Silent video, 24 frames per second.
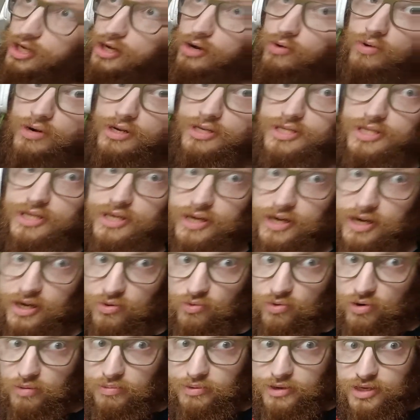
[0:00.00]
I don't want to see it
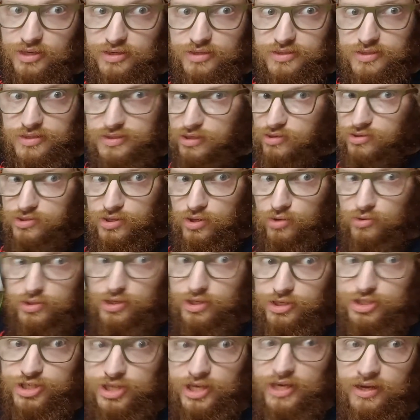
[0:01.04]
anywhere because there's no
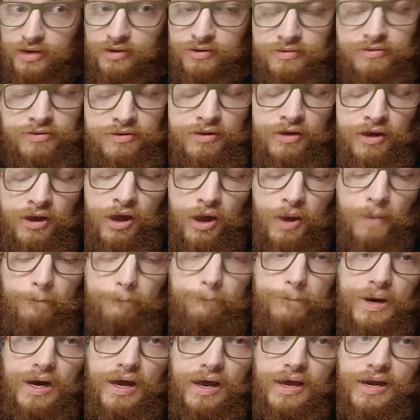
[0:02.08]
such thing.
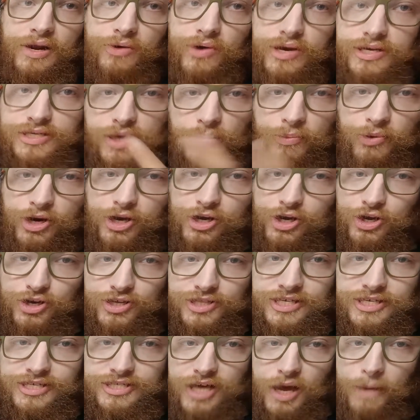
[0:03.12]
But anyways, I'm gonna cook
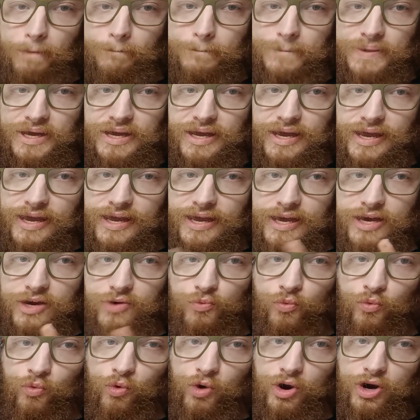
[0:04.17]
these up, and
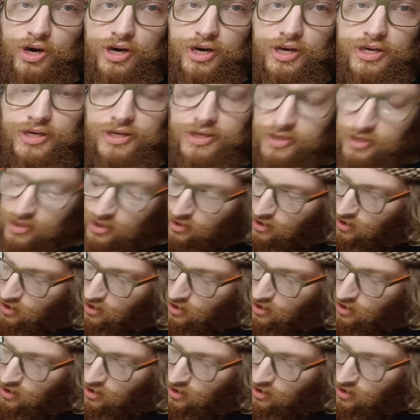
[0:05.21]
we're gonna